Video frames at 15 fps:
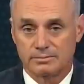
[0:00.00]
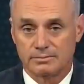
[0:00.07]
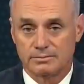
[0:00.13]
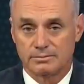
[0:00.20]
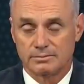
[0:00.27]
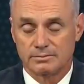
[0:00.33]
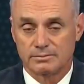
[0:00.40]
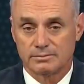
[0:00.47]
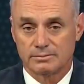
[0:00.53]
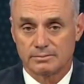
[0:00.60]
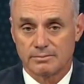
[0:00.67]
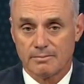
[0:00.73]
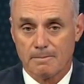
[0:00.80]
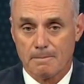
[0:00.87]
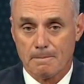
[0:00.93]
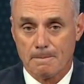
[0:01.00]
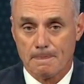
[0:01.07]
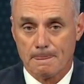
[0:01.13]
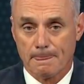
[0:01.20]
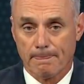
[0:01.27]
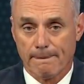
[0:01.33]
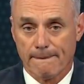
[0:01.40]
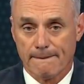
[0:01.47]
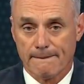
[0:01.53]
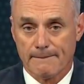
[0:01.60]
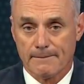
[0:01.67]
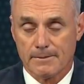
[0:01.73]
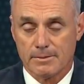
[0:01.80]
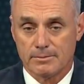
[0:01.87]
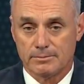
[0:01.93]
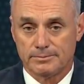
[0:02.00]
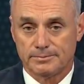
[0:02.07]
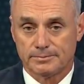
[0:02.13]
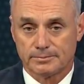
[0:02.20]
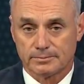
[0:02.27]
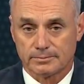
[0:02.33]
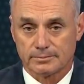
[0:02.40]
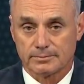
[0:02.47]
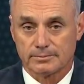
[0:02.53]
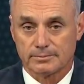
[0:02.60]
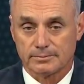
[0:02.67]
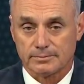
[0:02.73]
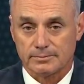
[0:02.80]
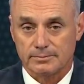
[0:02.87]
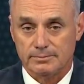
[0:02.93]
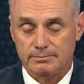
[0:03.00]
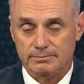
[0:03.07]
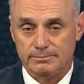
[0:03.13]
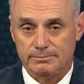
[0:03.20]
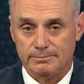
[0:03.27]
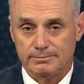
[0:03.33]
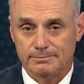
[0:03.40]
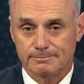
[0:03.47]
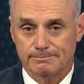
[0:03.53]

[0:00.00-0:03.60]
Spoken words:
(silent)